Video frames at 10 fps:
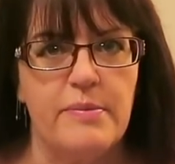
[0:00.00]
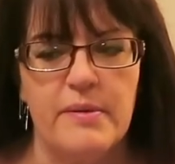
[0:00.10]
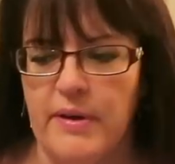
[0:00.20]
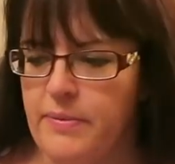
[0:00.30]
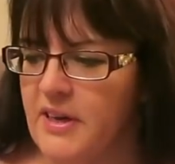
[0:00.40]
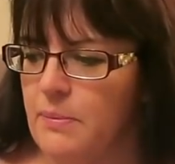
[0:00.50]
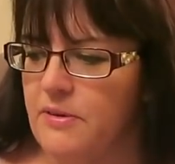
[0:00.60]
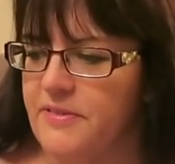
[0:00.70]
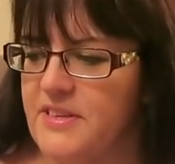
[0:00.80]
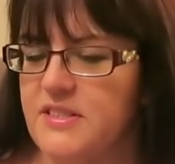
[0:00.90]
but there might be a couple
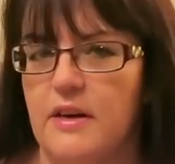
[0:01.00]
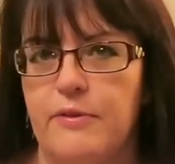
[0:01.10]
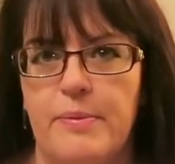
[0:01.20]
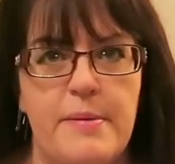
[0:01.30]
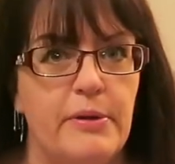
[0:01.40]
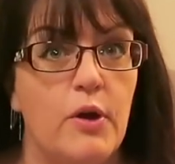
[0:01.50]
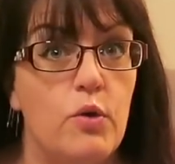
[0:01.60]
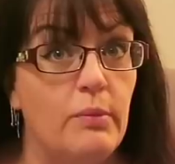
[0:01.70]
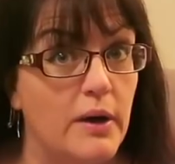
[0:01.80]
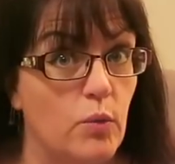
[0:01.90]
of things that are for people
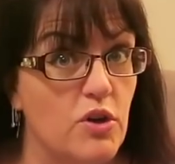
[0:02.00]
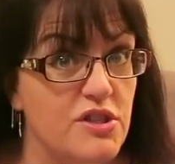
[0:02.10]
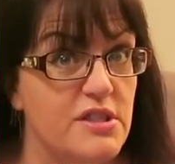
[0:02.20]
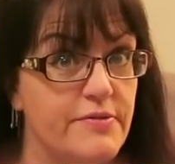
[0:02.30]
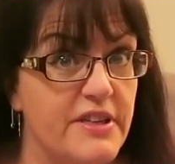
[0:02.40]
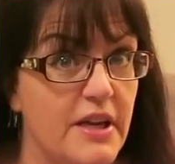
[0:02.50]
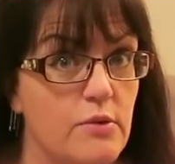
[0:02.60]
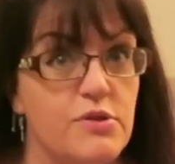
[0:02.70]
who might watch this video.